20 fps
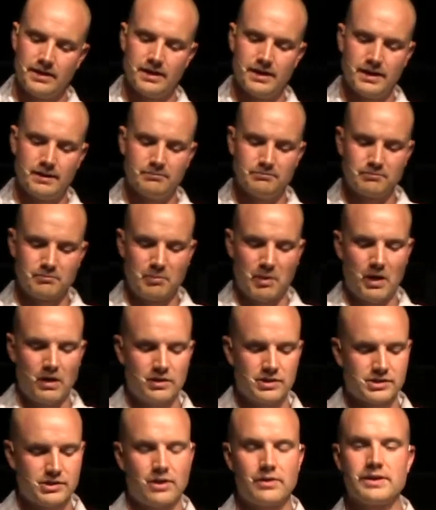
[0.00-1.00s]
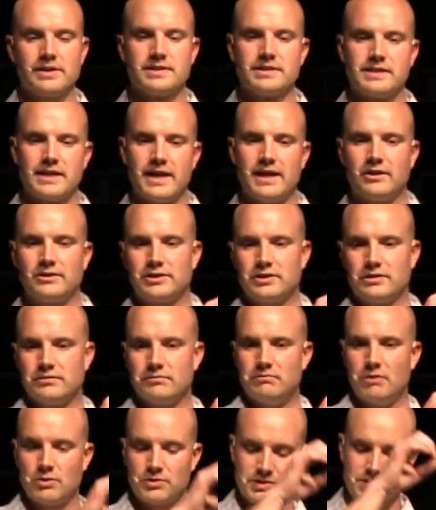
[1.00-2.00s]
um, Paul has already sailed
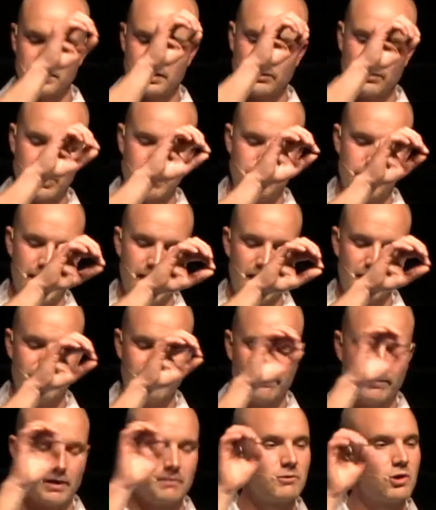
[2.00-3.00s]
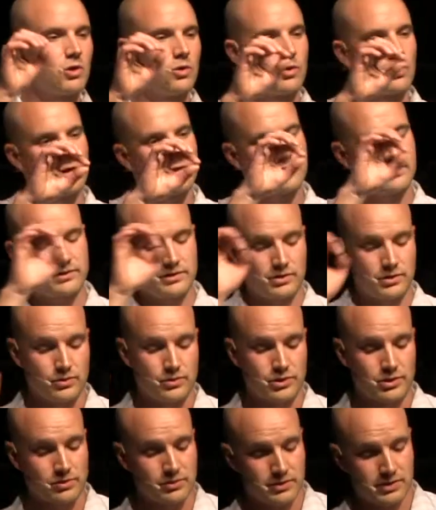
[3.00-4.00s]
most of the way back from Corinth
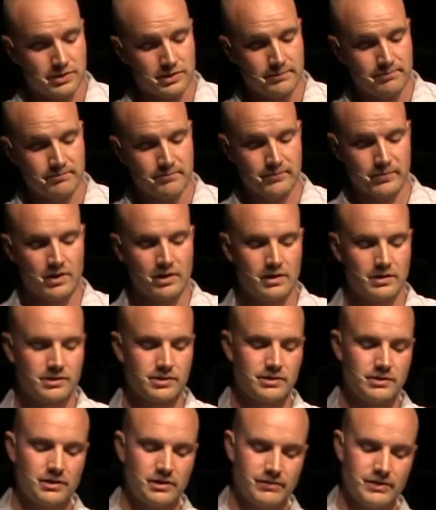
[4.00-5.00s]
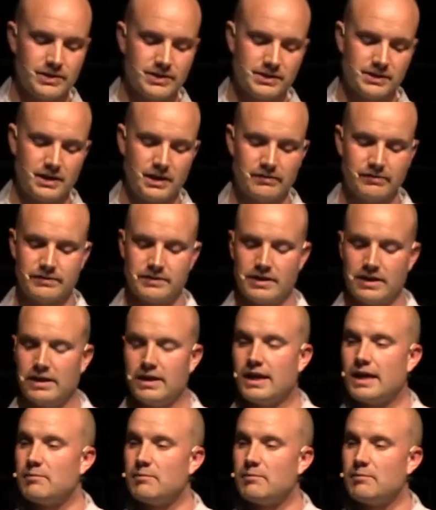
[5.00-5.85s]
to Jerusalem to deliver this gift.